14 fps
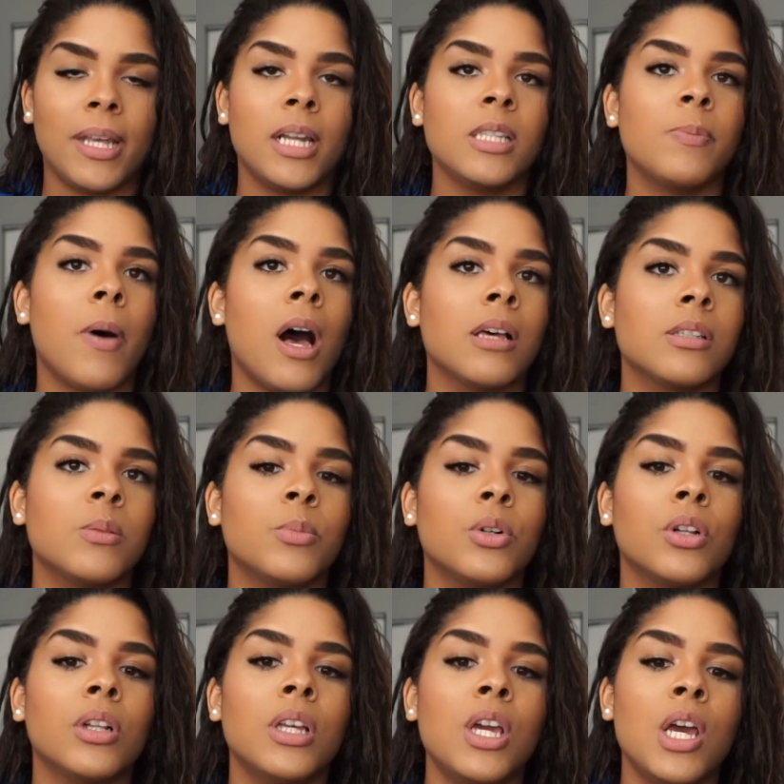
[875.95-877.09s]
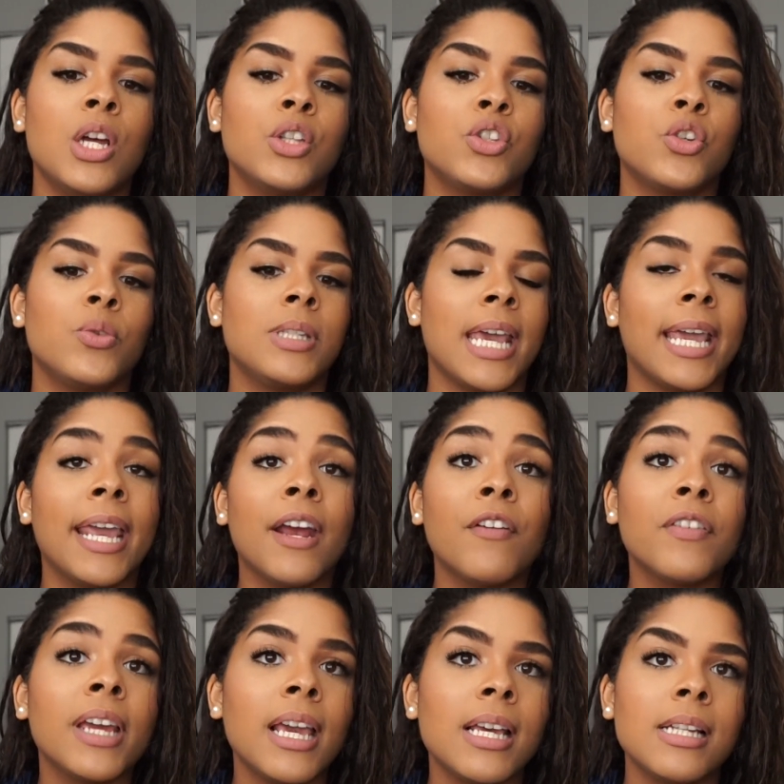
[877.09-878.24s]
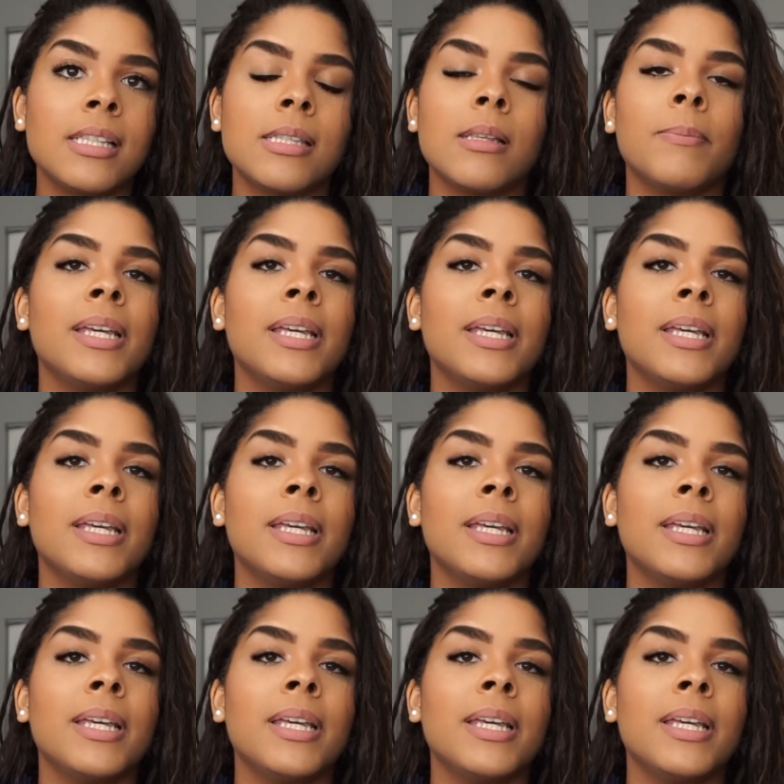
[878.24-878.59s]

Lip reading: It is possible to take care of kids,